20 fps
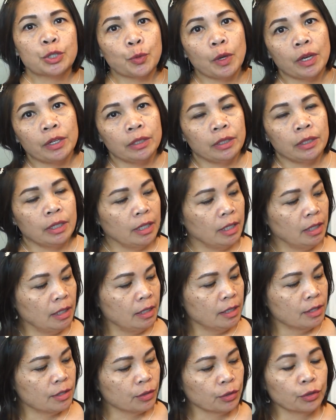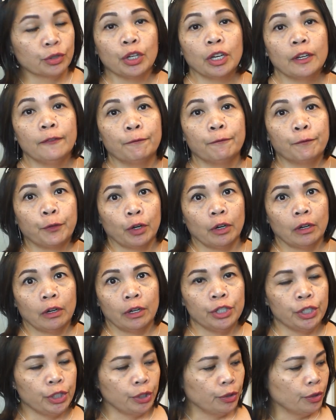one is good for
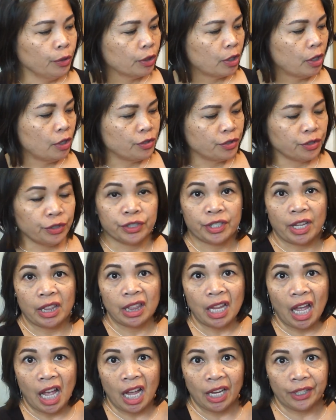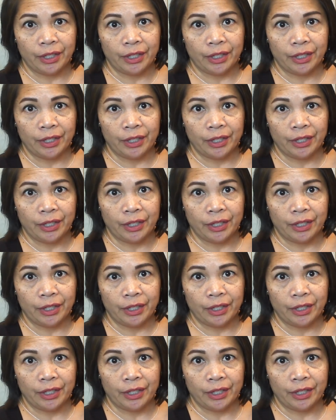you because there's a lot